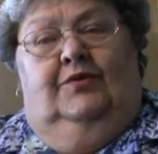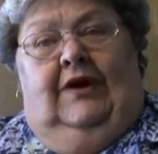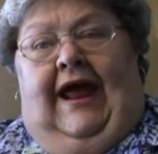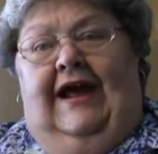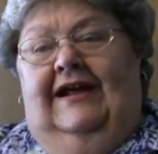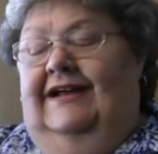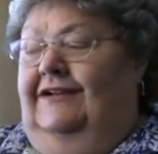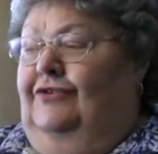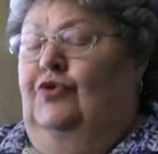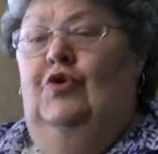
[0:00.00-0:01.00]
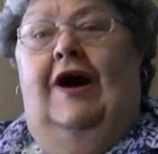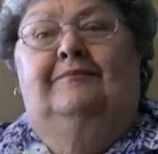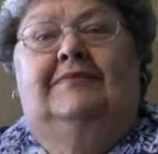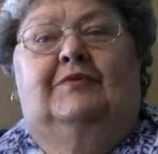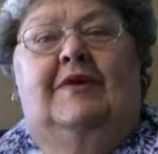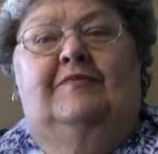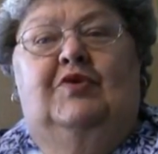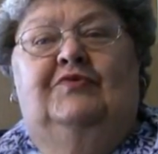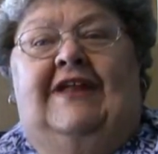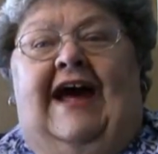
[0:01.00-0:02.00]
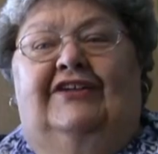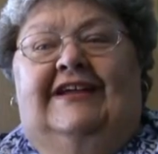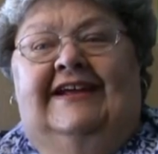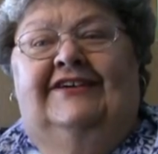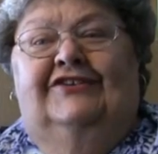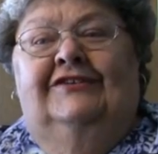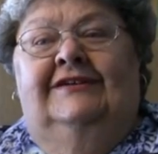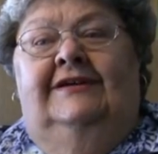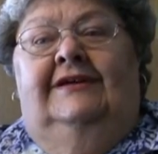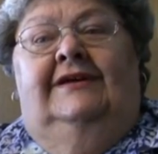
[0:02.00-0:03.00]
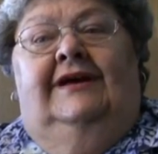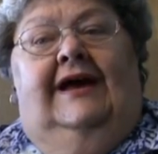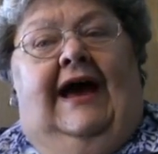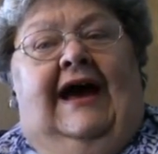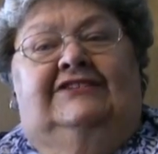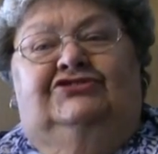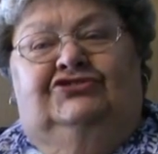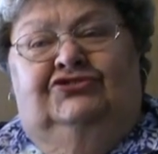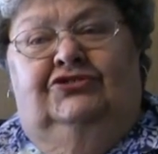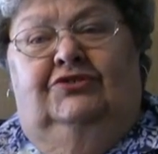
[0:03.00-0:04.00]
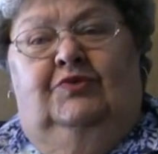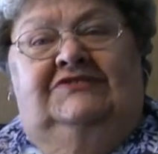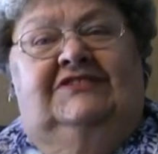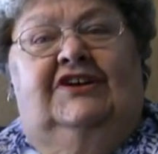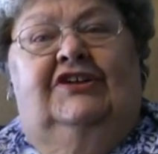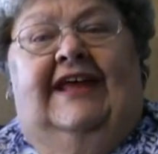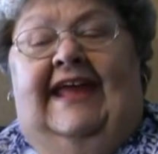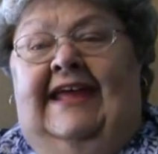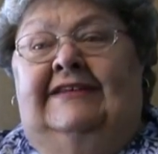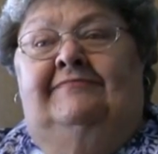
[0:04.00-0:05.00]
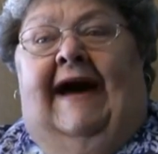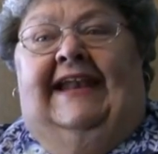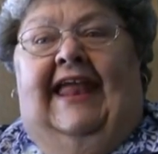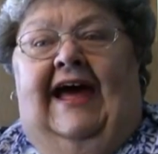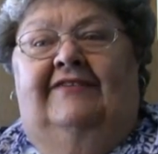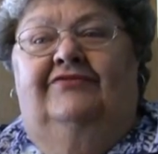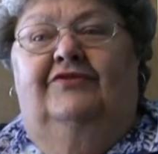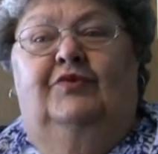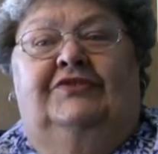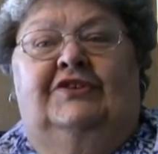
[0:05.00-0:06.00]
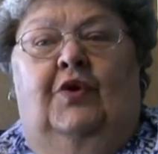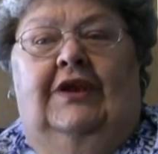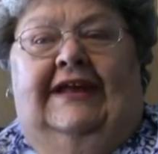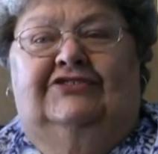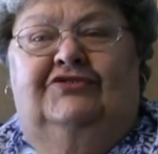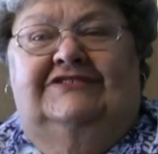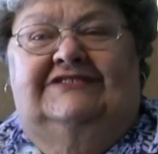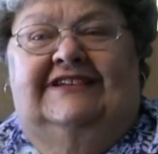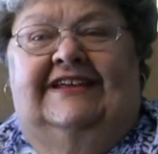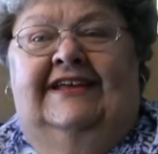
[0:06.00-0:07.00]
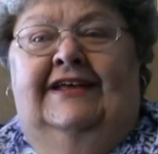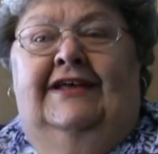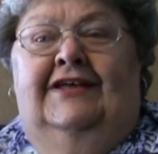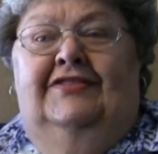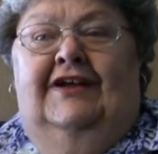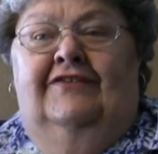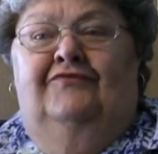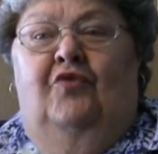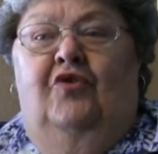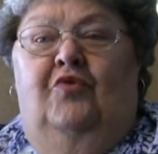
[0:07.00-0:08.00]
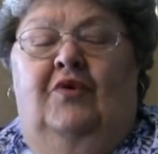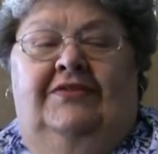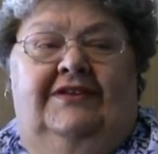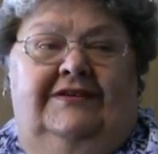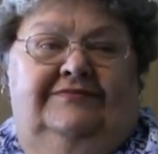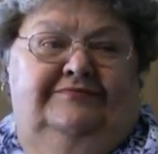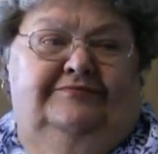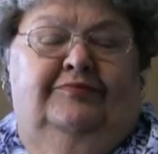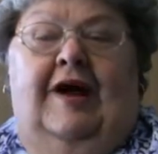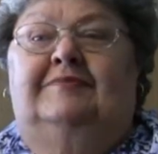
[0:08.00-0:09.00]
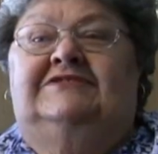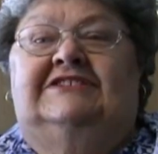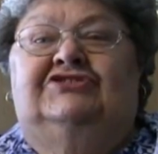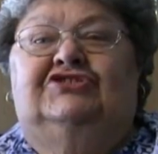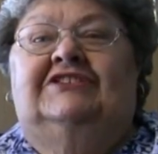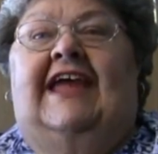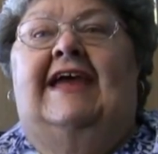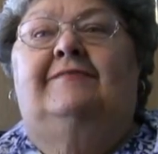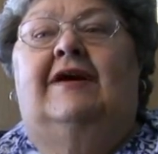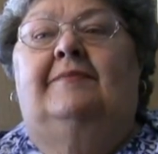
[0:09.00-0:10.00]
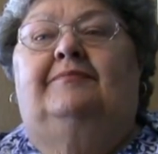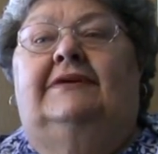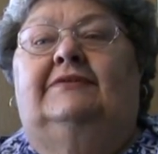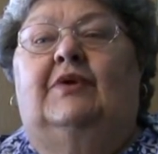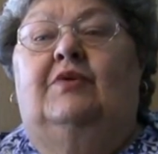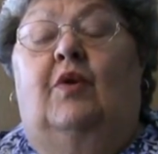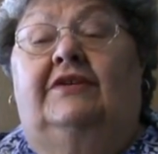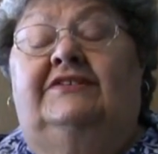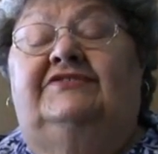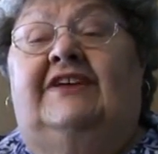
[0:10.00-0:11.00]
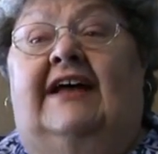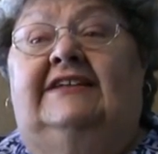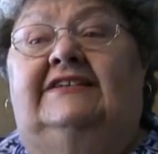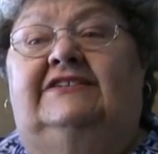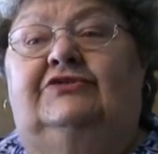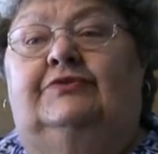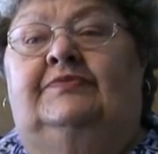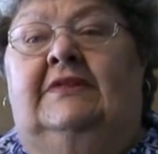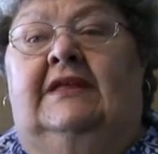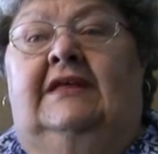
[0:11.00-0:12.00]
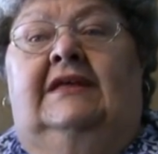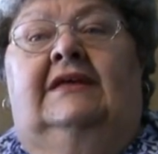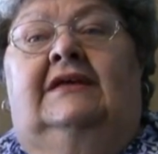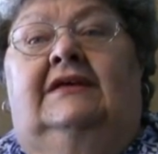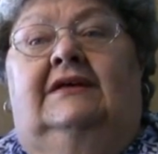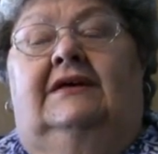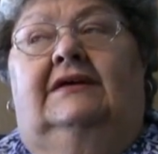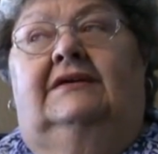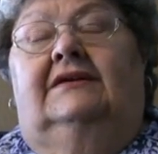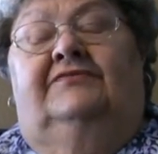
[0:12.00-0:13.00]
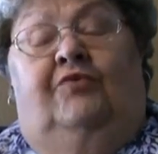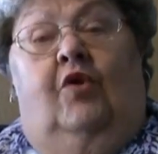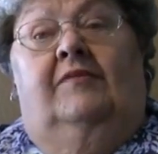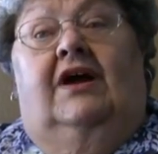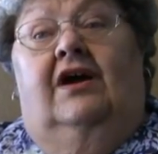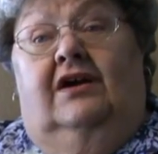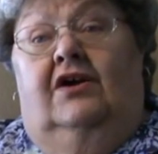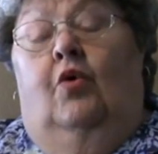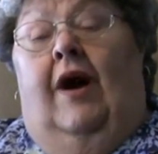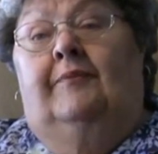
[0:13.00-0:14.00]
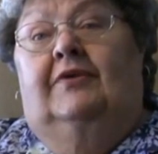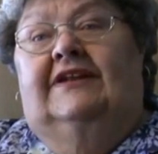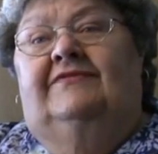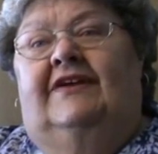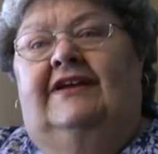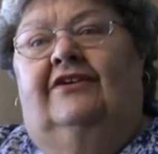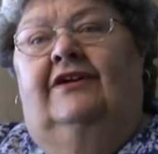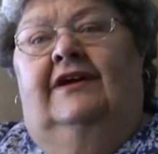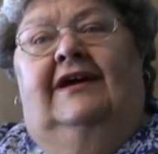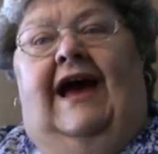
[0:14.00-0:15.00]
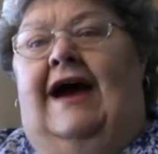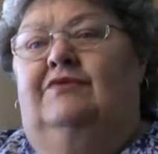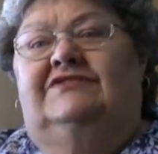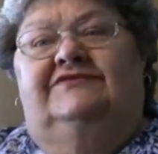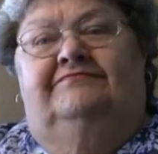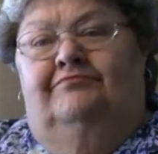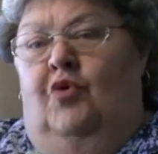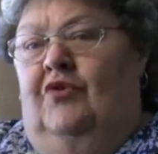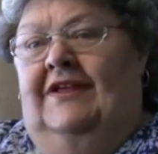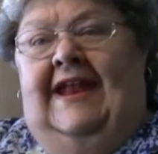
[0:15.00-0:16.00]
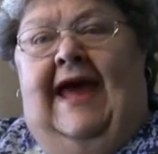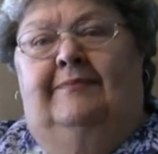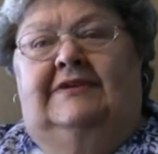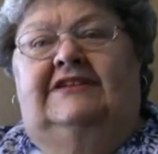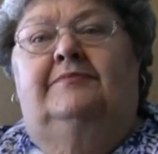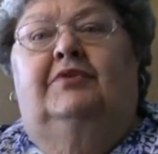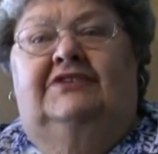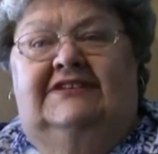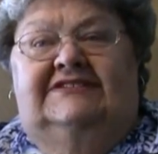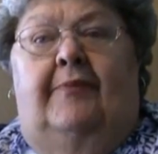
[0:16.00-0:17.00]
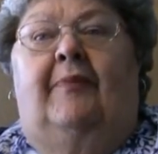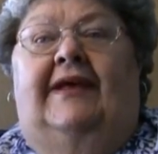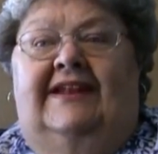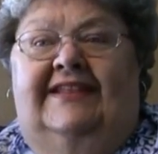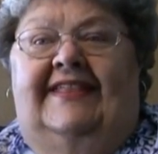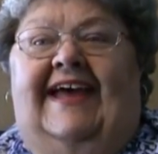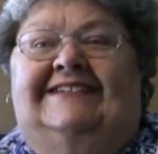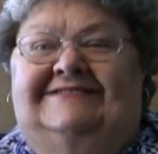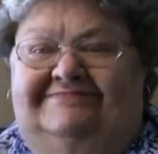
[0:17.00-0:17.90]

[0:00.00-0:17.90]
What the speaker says: When I grew up and we moved out here, I sure wasn't going to end my life with no electricity. Therefore, when the proposition came up and we decided to form a cooperative here, I was more than happy to participate in that.